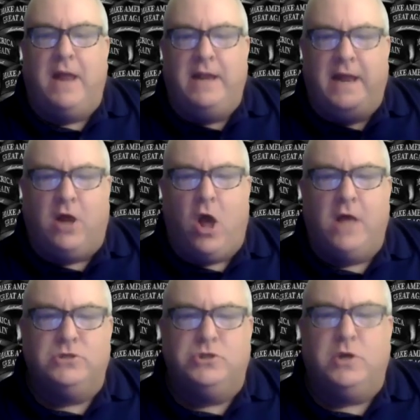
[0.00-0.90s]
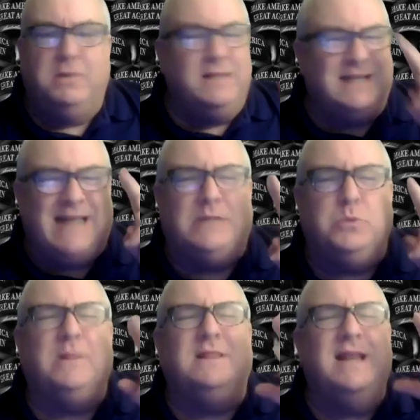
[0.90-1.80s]
they cause trouble. That's
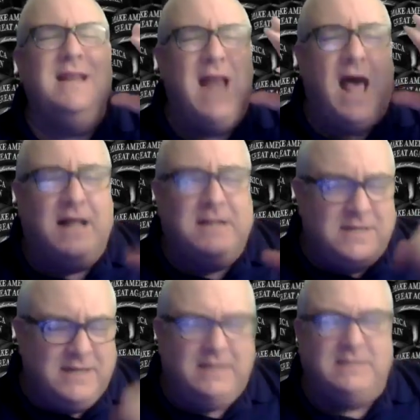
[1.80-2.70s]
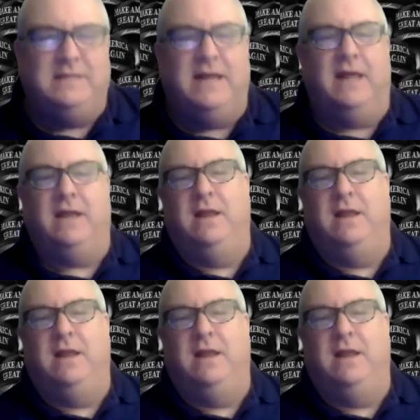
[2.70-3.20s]
what the Nazis did.